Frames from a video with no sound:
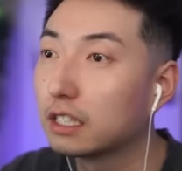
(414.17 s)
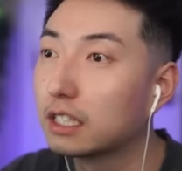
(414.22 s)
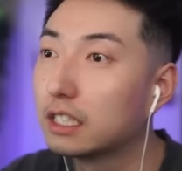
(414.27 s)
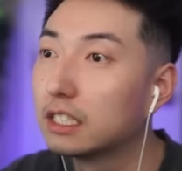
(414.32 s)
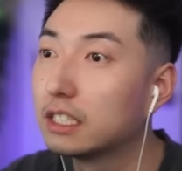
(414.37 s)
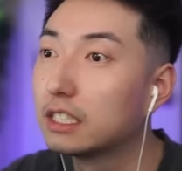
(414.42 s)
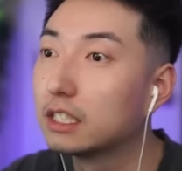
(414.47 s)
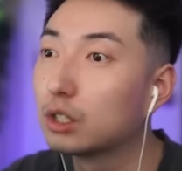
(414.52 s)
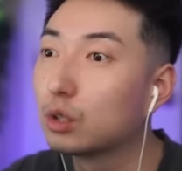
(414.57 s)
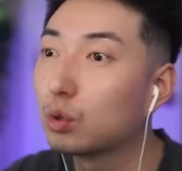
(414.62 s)

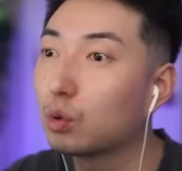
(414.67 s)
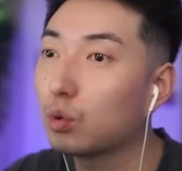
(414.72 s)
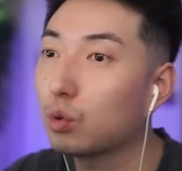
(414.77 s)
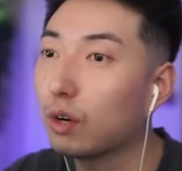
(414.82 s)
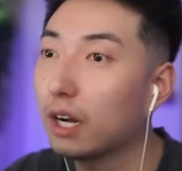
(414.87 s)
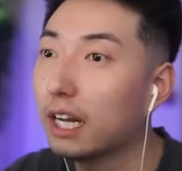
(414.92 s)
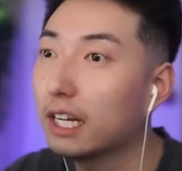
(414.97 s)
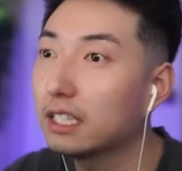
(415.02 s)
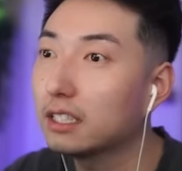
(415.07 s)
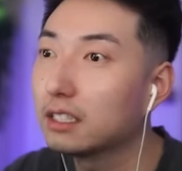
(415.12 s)
This is
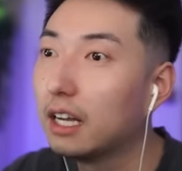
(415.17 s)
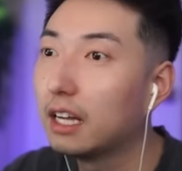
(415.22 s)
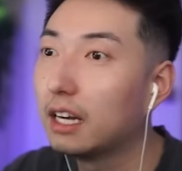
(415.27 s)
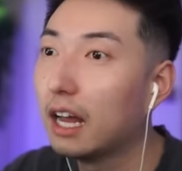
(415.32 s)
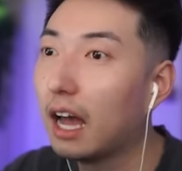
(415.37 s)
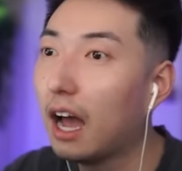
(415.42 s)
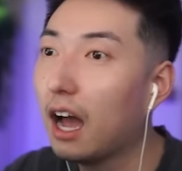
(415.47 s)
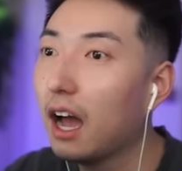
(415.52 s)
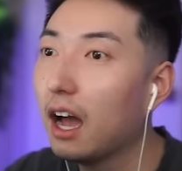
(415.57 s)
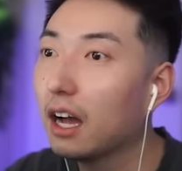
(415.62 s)
great.
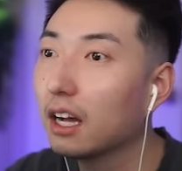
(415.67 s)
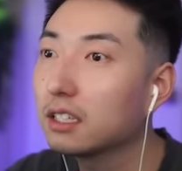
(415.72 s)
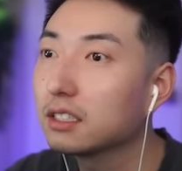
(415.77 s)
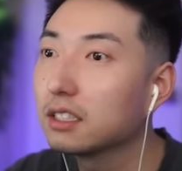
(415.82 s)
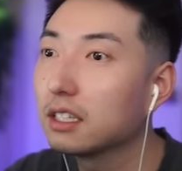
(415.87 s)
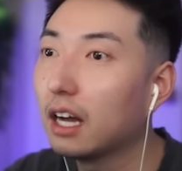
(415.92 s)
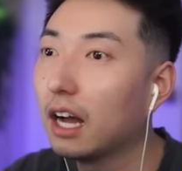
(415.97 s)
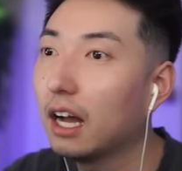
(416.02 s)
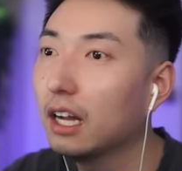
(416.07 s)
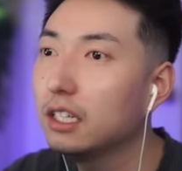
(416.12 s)
An
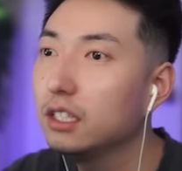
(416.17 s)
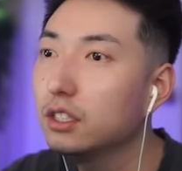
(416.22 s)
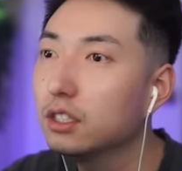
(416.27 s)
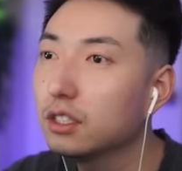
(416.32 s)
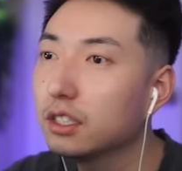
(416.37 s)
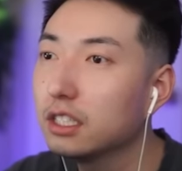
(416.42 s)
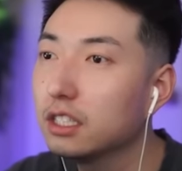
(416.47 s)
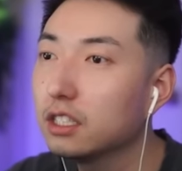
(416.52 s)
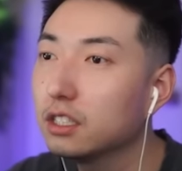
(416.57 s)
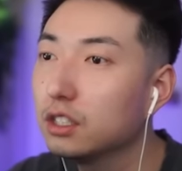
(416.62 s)
axe, I
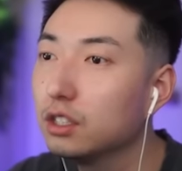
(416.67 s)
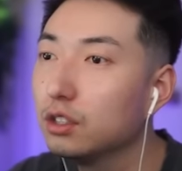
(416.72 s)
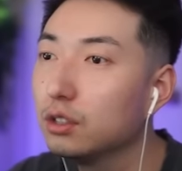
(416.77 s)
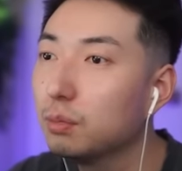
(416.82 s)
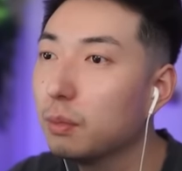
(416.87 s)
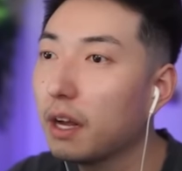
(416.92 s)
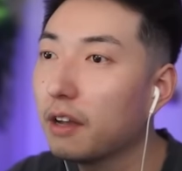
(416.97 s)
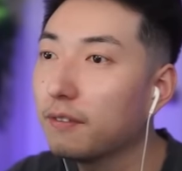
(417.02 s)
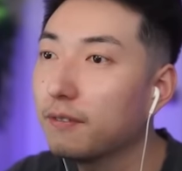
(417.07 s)
usually just use my